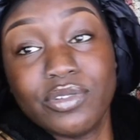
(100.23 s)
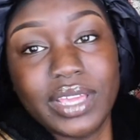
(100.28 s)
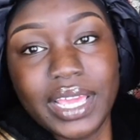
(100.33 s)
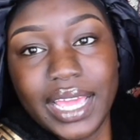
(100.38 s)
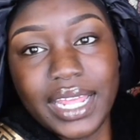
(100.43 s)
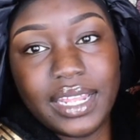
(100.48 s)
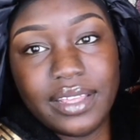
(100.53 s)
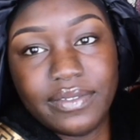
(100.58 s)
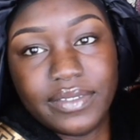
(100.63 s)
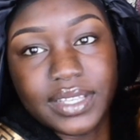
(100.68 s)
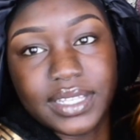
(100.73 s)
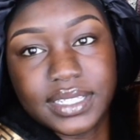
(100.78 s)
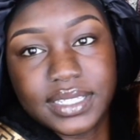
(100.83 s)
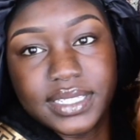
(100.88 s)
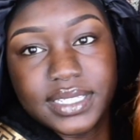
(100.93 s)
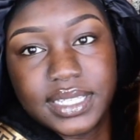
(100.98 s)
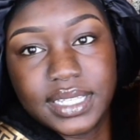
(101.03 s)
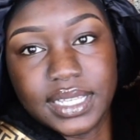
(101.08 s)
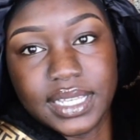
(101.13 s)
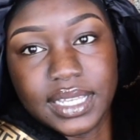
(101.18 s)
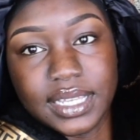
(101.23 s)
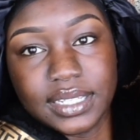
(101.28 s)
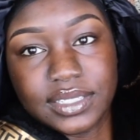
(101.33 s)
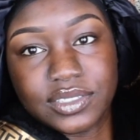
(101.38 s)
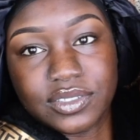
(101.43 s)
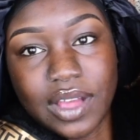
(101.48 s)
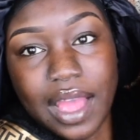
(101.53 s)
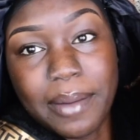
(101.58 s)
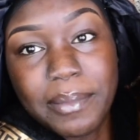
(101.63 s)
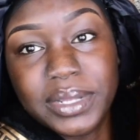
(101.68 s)
You can't even see it.
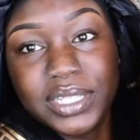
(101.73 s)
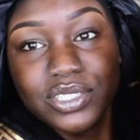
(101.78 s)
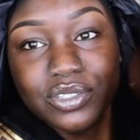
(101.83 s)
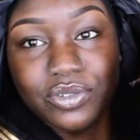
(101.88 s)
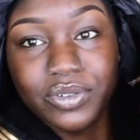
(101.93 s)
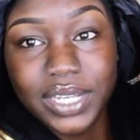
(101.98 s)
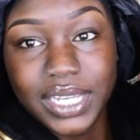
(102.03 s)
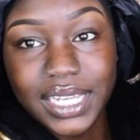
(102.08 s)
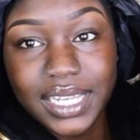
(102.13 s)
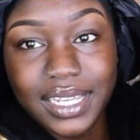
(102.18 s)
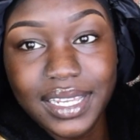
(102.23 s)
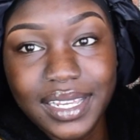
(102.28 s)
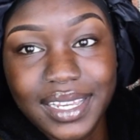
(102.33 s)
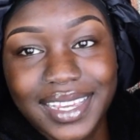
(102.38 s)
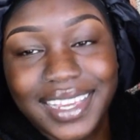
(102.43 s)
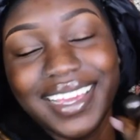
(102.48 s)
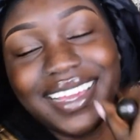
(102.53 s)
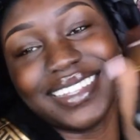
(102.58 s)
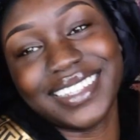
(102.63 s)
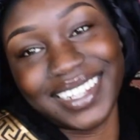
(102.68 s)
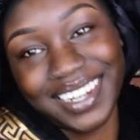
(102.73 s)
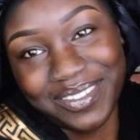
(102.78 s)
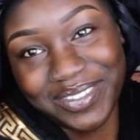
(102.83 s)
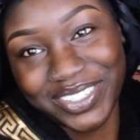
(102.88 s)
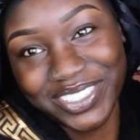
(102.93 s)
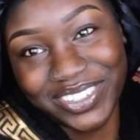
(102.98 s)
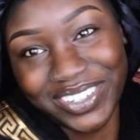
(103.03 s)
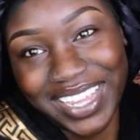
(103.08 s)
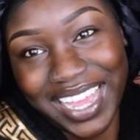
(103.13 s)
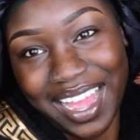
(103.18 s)
So I'm gonna do it, and then I'm gonna
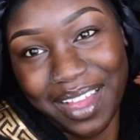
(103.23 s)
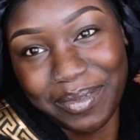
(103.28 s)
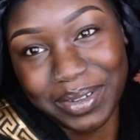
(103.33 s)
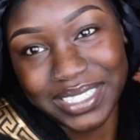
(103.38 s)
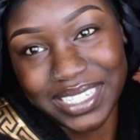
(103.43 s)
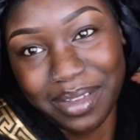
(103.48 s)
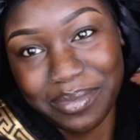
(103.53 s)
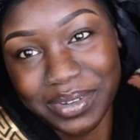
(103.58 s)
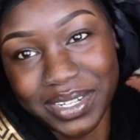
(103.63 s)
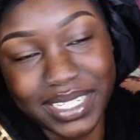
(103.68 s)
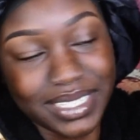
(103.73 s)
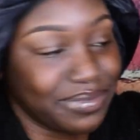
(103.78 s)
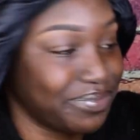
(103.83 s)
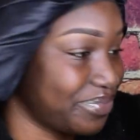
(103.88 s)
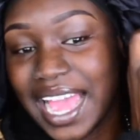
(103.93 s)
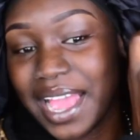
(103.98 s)
show you how much I put.